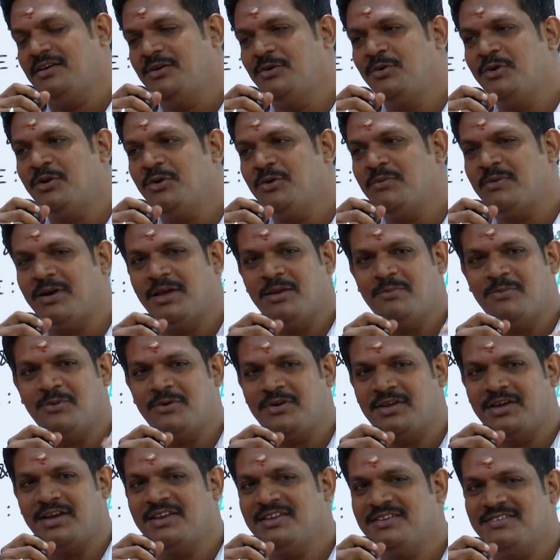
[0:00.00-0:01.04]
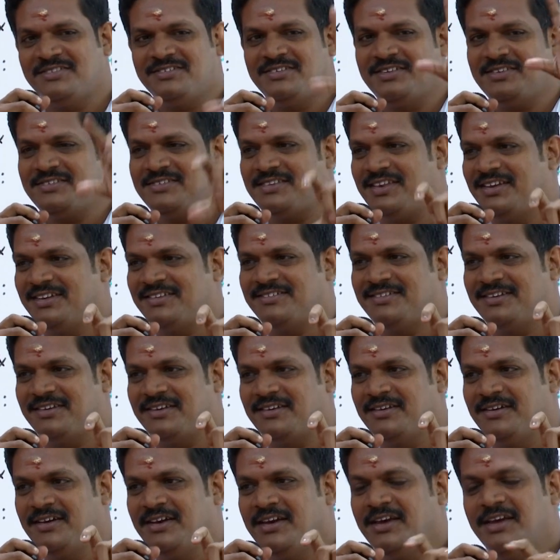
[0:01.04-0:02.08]
YouTube. I will put Ganesh Ji's lecture.
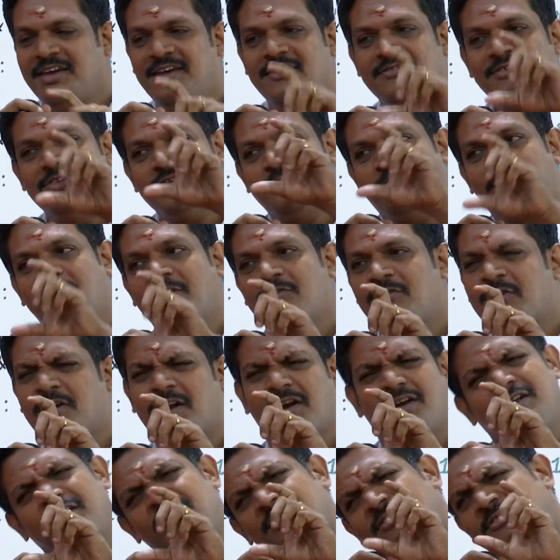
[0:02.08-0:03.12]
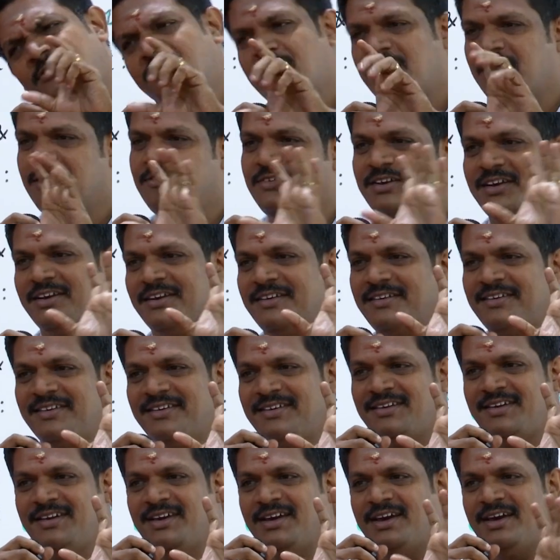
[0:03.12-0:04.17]
He will speak for at least 1 hour.
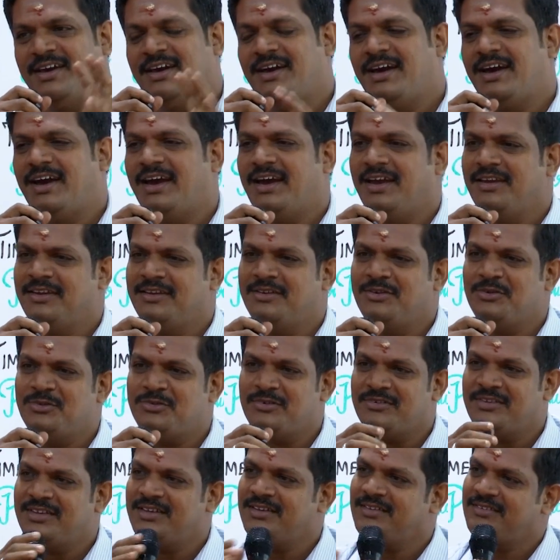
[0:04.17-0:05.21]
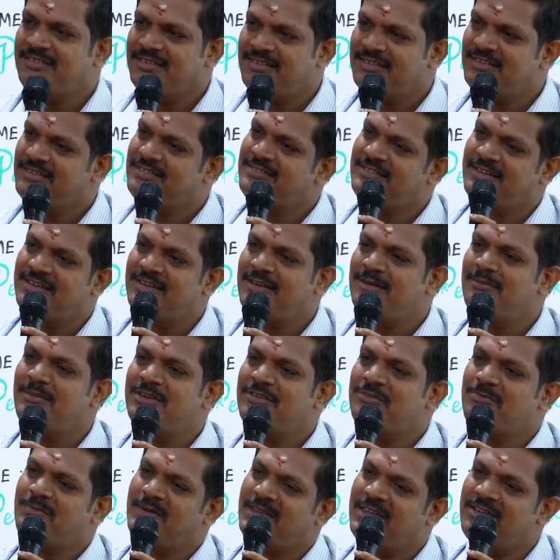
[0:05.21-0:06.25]
I used to say, see, this
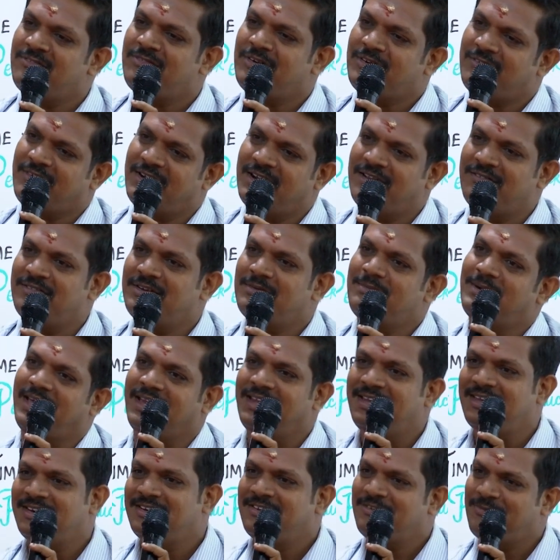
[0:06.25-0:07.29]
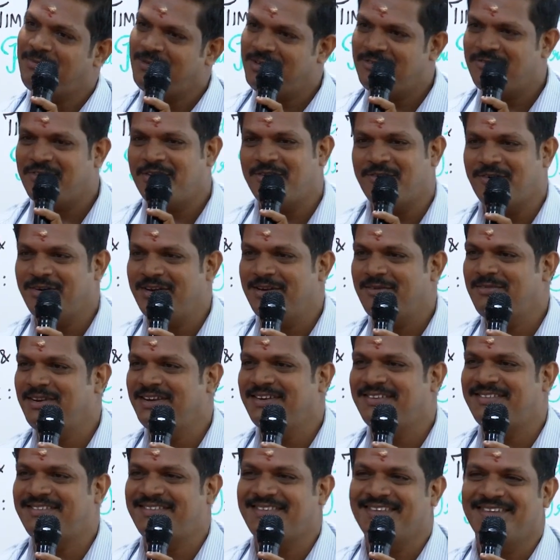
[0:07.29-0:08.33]
gentleman is speaking for 1 hour, but I cannot speak for 20
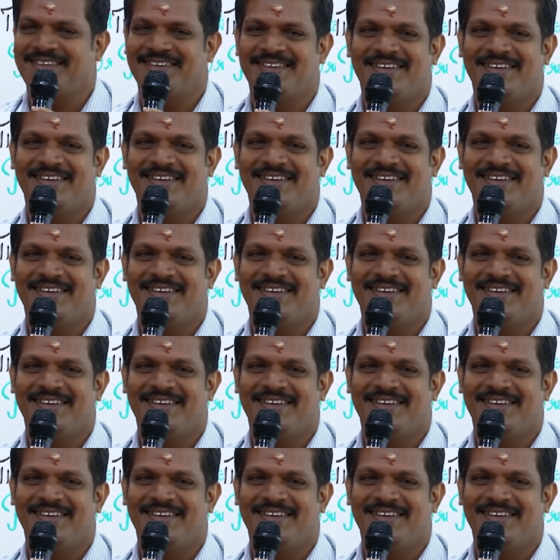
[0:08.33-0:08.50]
minutes.